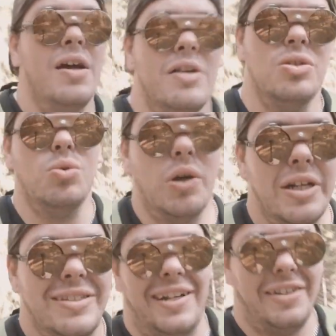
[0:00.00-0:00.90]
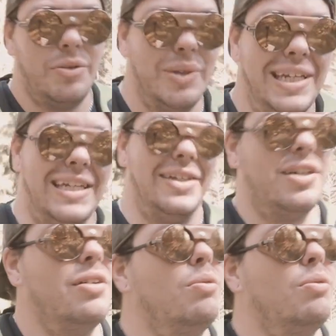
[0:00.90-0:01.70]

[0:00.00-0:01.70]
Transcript: So what exactly do we need?